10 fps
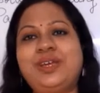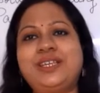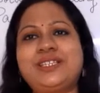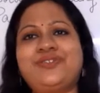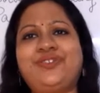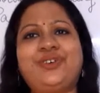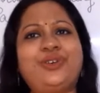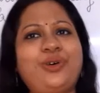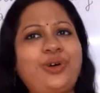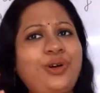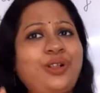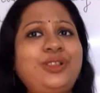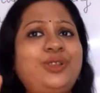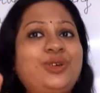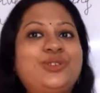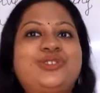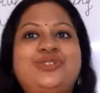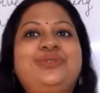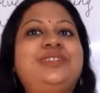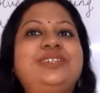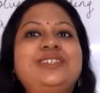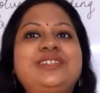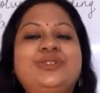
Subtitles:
is for all those students,